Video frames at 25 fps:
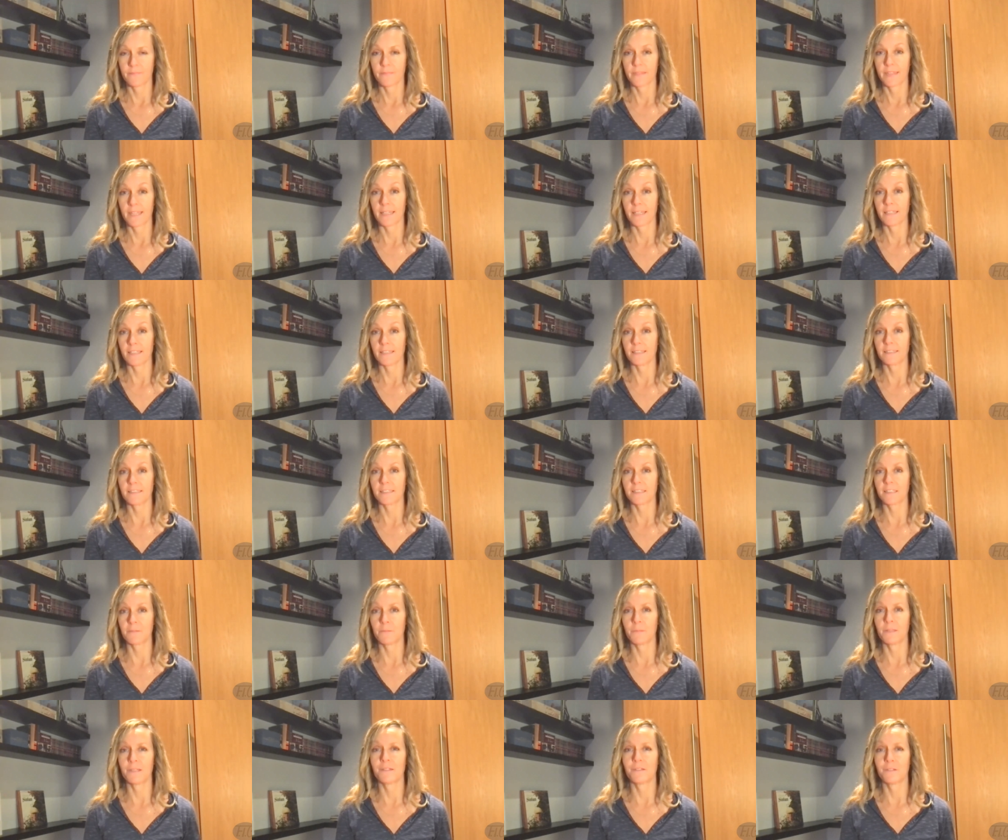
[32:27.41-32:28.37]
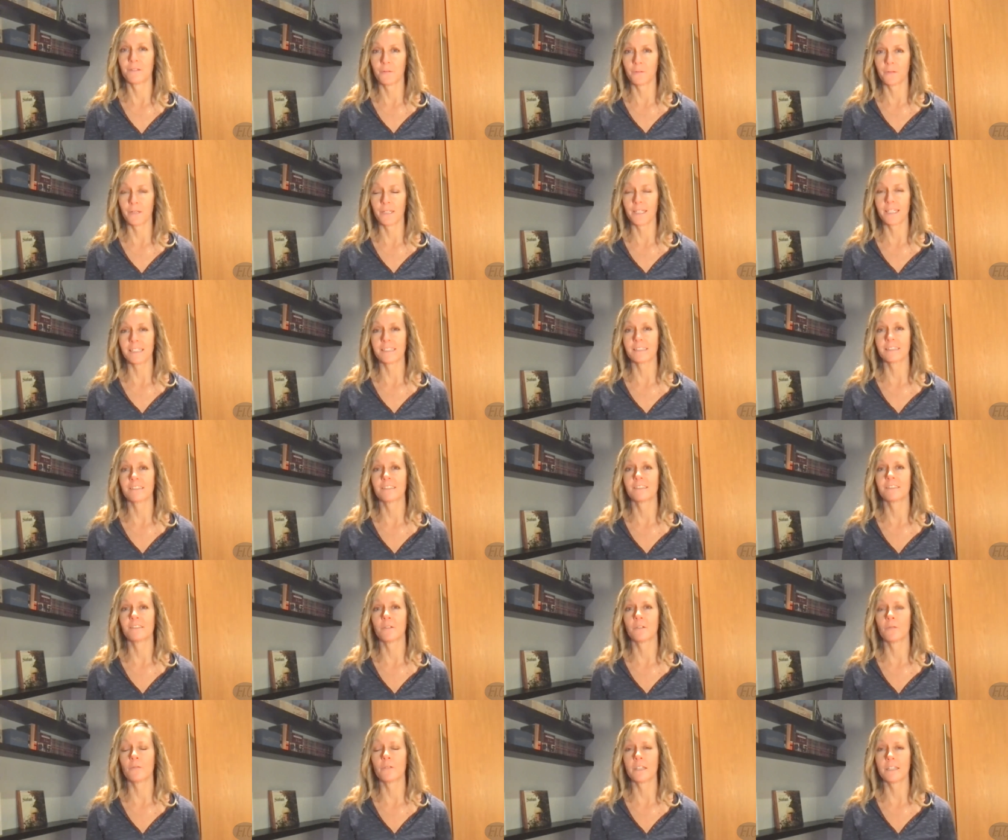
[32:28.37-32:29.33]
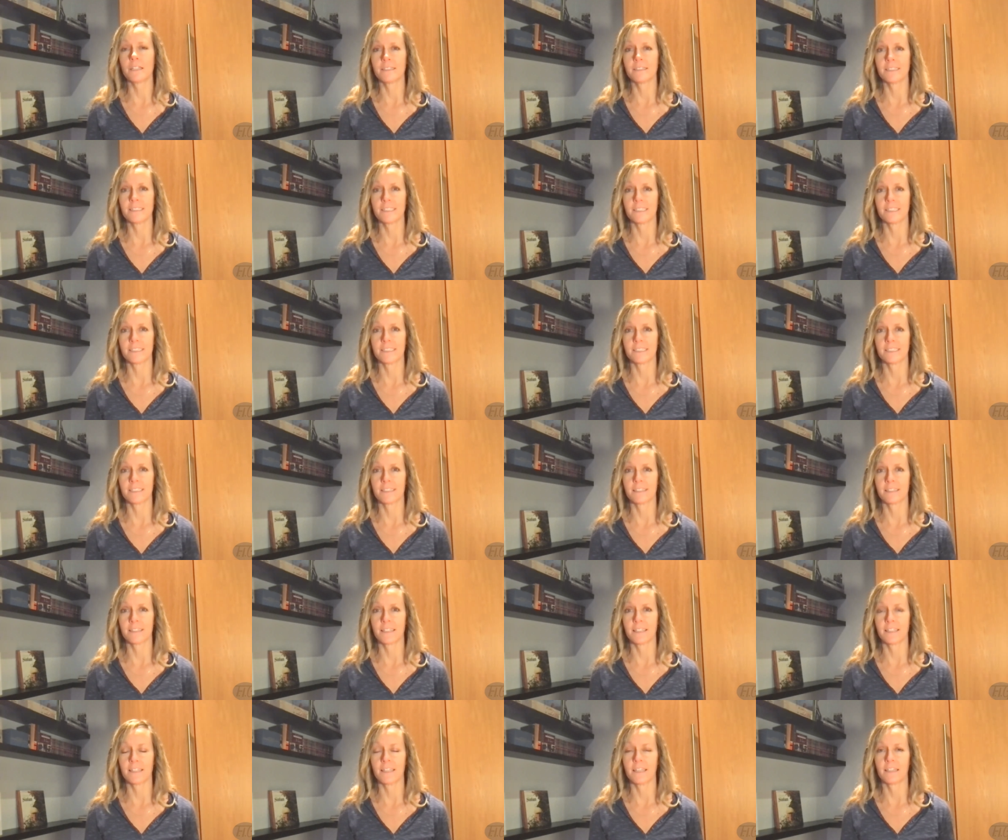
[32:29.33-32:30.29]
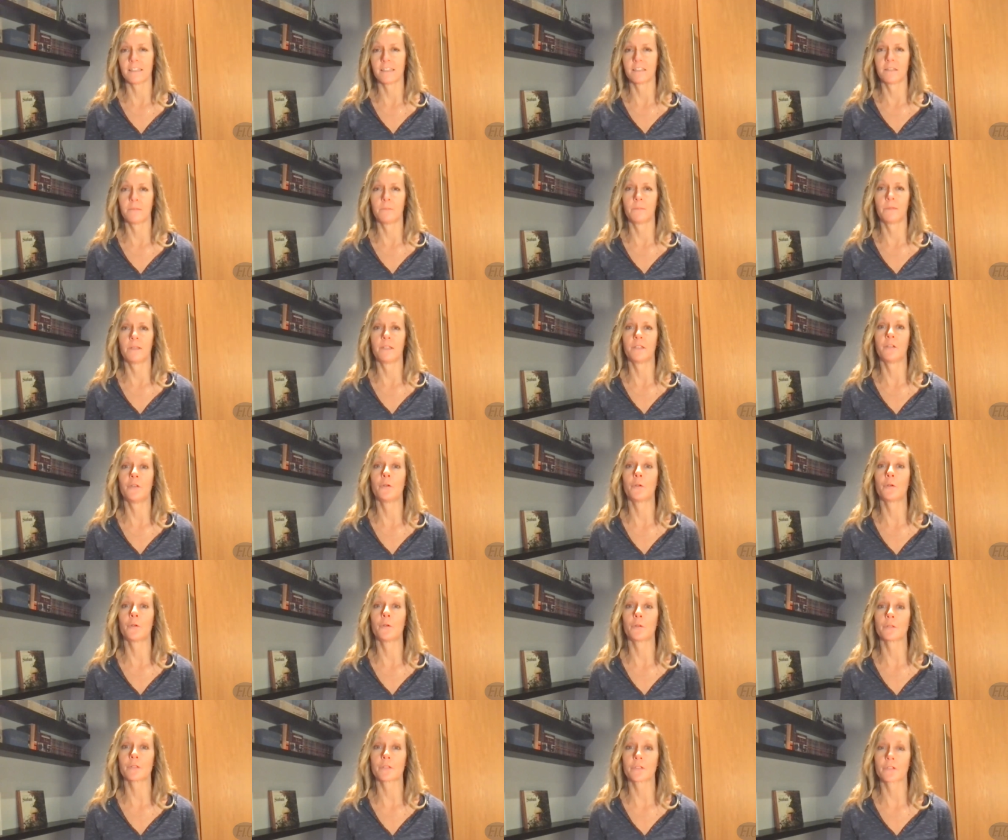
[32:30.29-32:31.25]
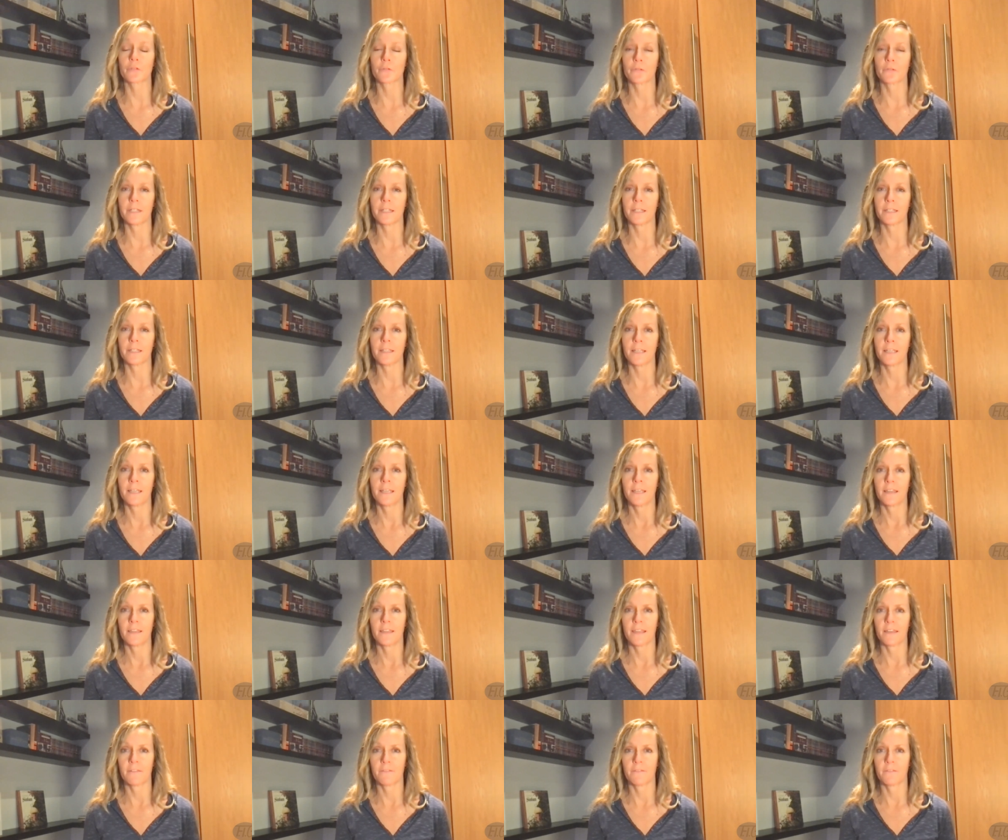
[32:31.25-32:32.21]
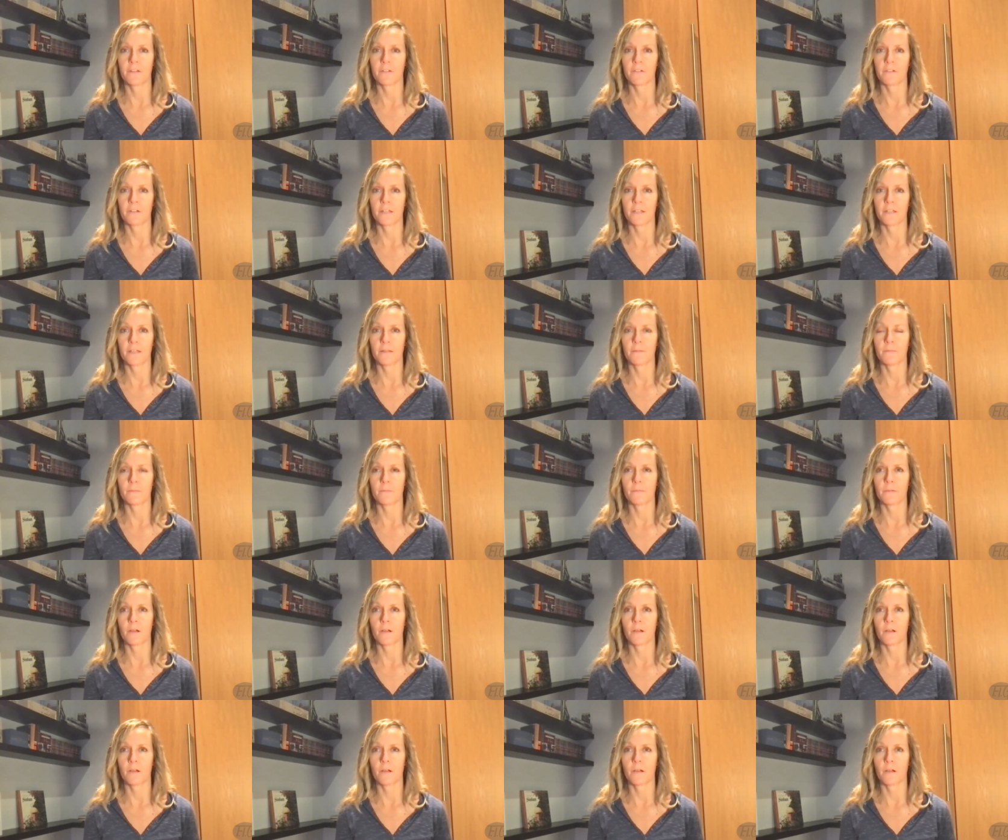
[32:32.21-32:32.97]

that is to be doing it so consistently and to be nurturing that very